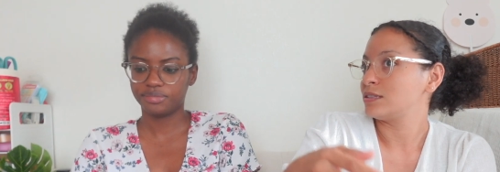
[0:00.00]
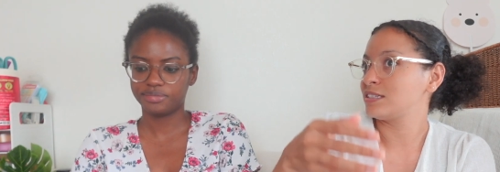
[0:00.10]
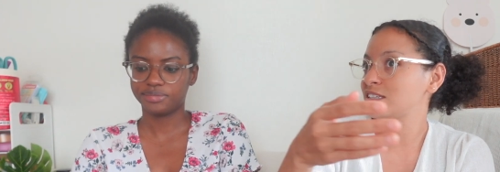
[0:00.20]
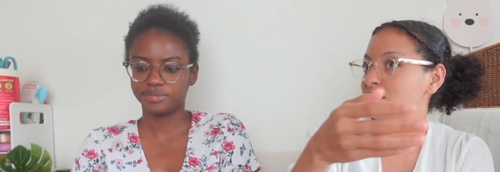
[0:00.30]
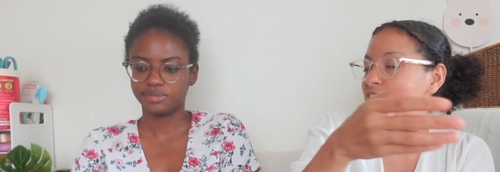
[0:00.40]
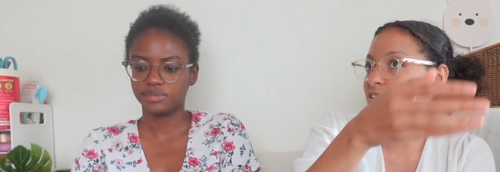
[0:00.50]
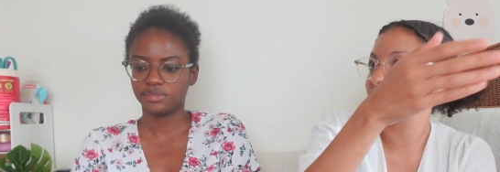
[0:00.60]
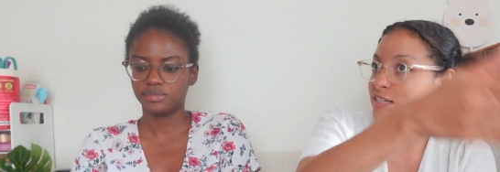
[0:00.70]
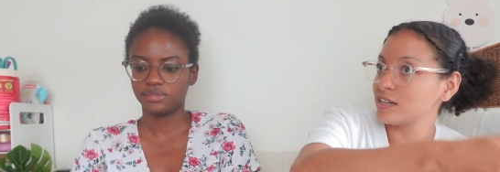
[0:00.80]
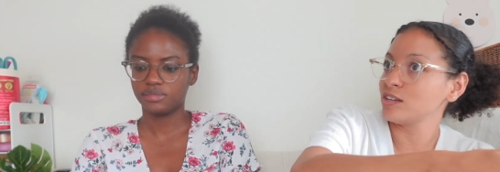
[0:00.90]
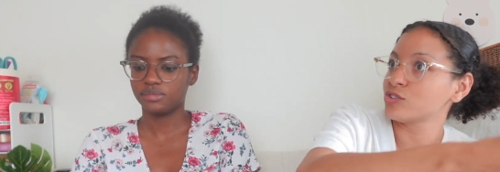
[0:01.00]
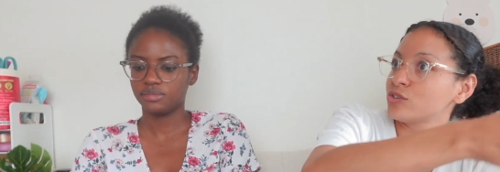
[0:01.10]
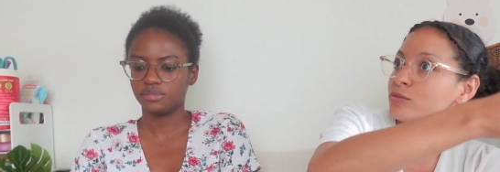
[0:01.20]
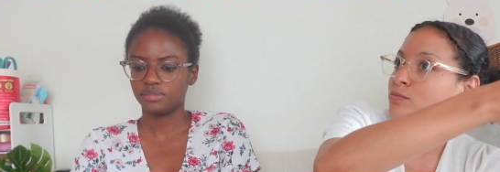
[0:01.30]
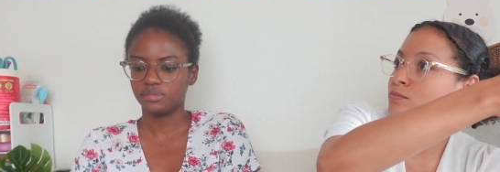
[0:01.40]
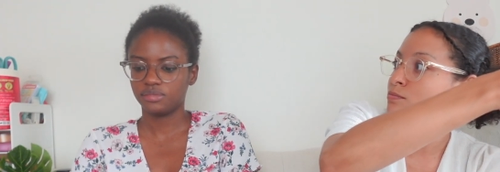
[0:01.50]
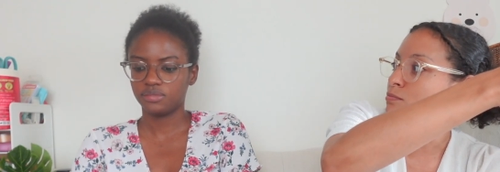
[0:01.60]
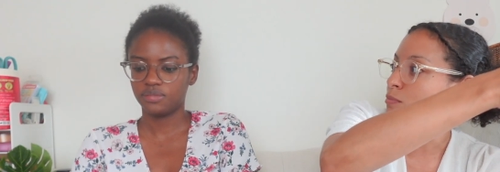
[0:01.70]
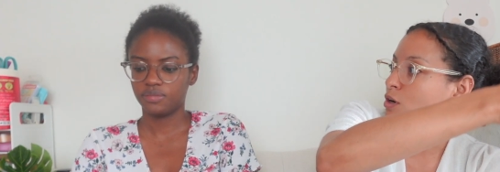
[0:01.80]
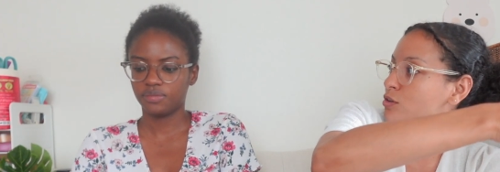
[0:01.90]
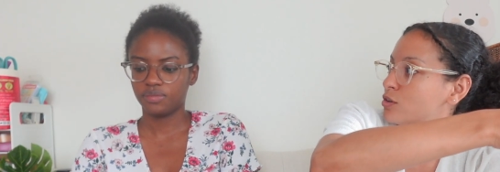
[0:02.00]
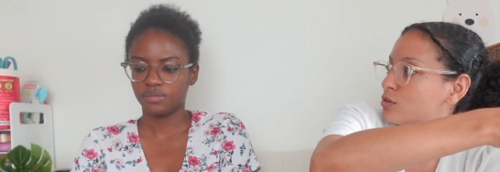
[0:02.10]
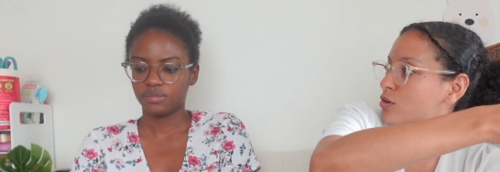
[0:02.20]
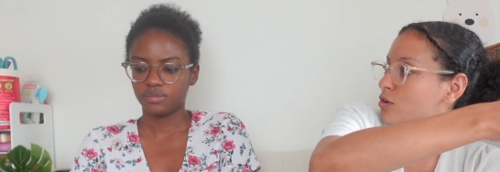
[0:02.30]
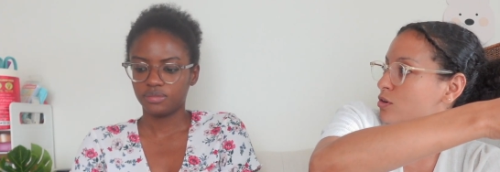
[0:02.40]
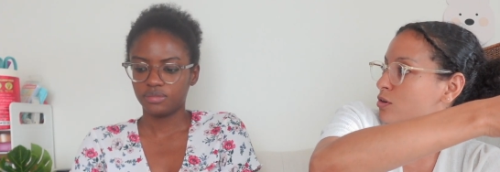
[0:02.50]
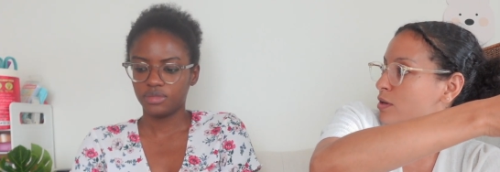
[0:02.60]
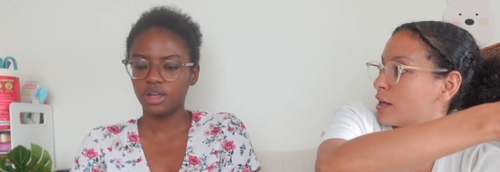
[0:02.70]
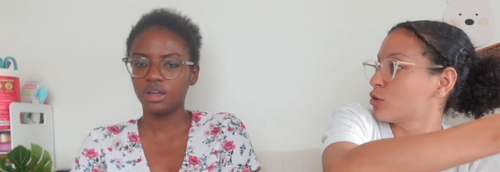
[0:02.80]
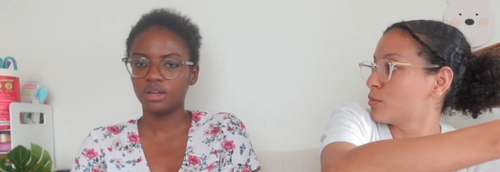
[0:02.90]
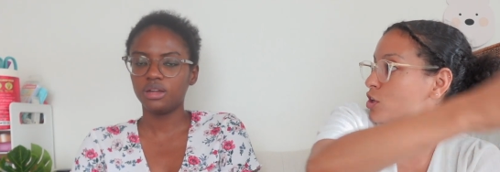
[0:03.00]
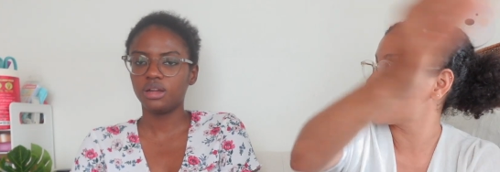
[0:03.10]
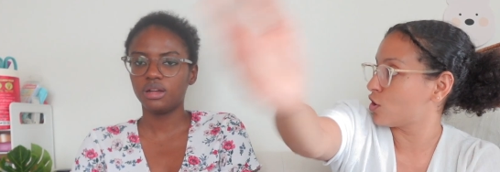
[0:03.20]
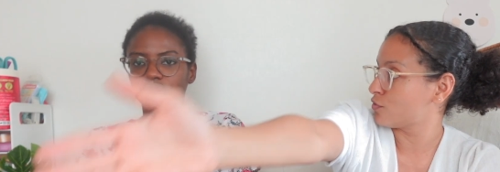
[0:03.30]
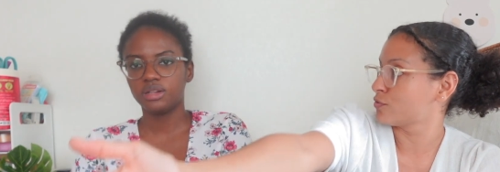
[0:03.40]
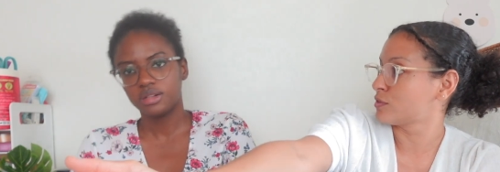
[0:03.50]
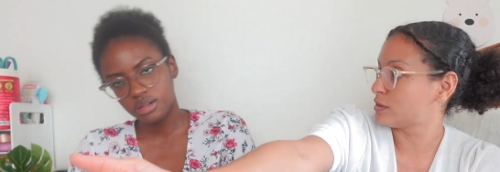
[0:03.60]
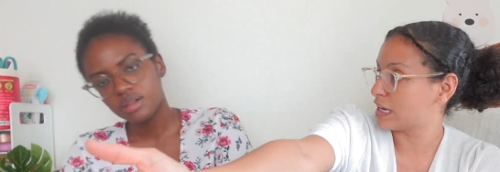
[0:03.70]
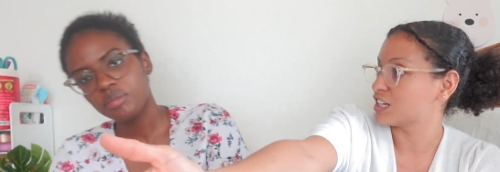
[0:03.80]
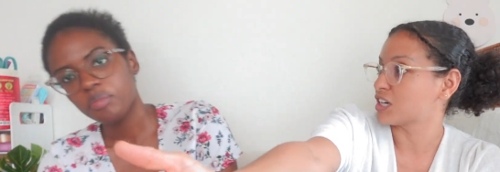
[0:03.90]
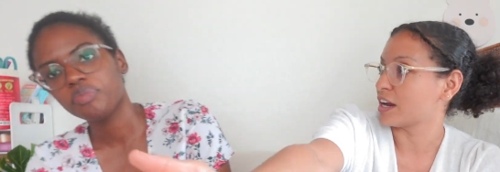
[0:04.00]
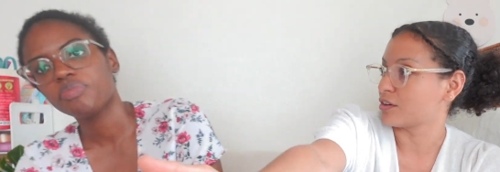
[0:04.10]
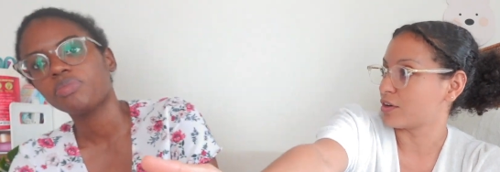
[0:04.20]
Speaker 1: this is still the mother the yeah, yeah the mother yeah, yeah, of their child